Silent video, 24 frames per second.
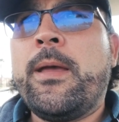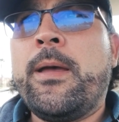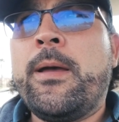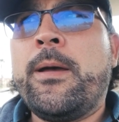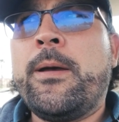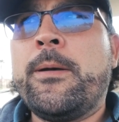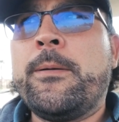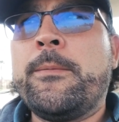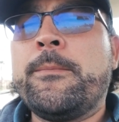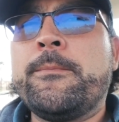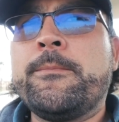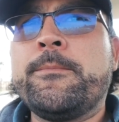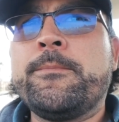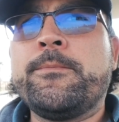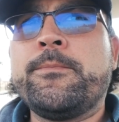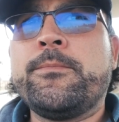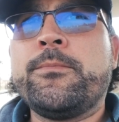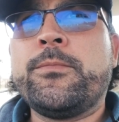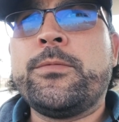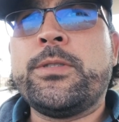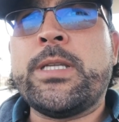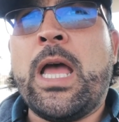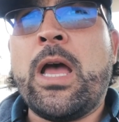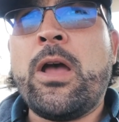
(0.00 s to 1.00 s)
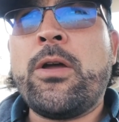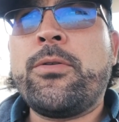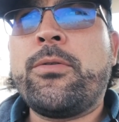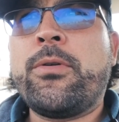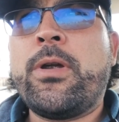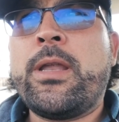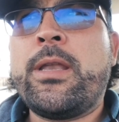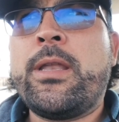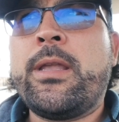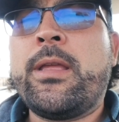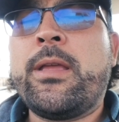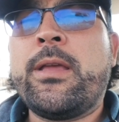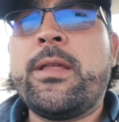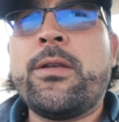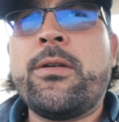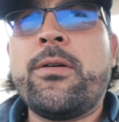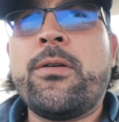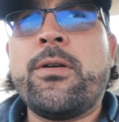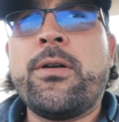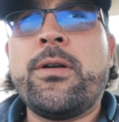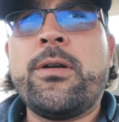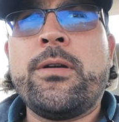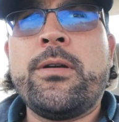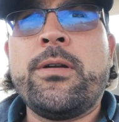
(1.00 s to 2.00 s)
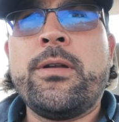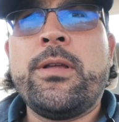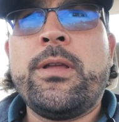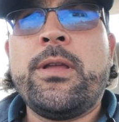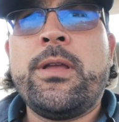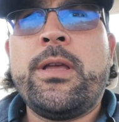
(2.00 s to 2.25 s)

downgrading in our